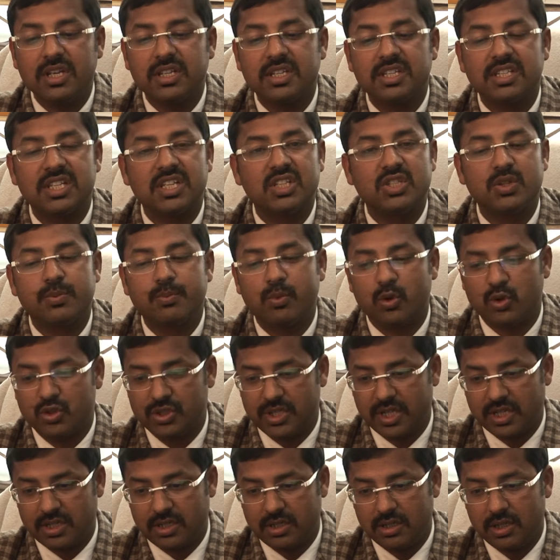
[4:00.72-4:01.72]
research
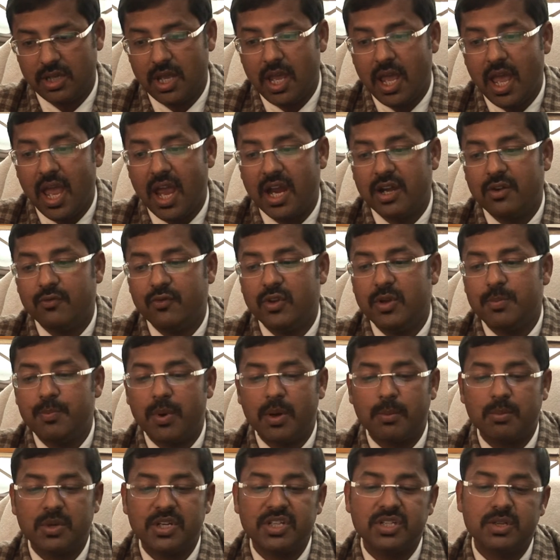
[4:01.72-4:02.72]
projects and we
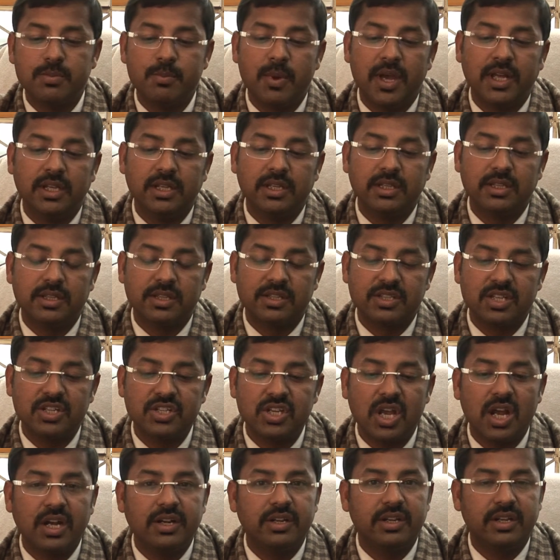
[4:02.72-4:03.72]
published many research
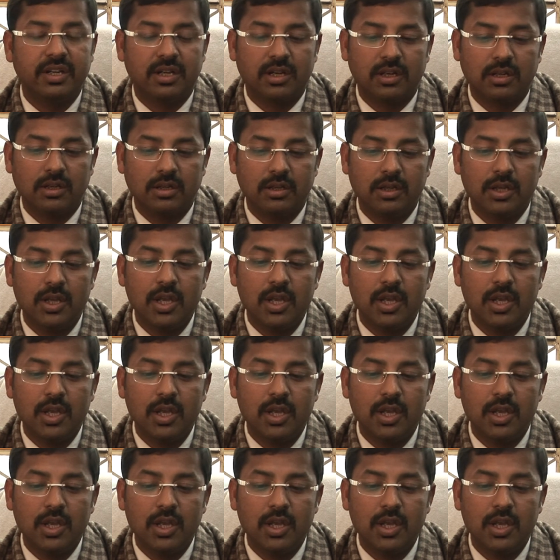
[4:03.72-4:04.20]
articles.